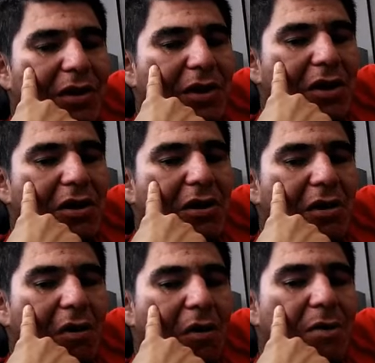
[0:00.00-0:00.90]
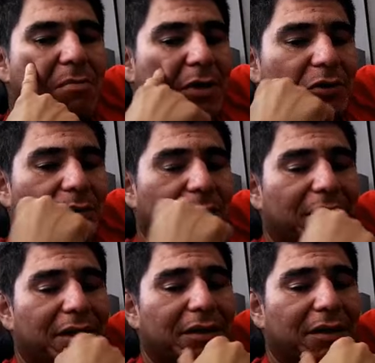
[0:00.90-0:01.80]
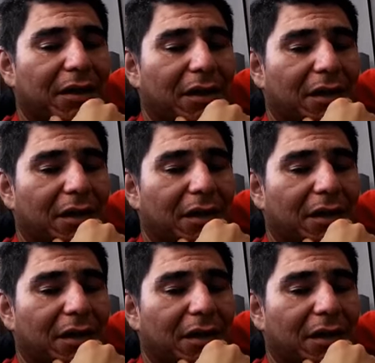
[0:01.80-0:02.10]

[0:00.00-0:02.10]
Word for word: and and all in between.